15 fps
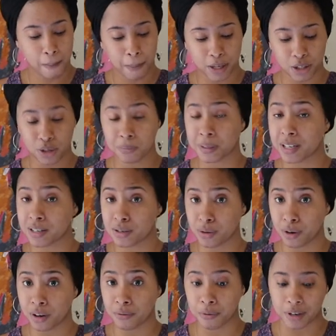but to be
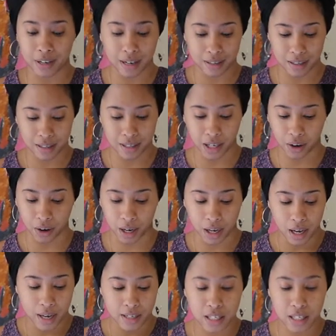assertive when necessary,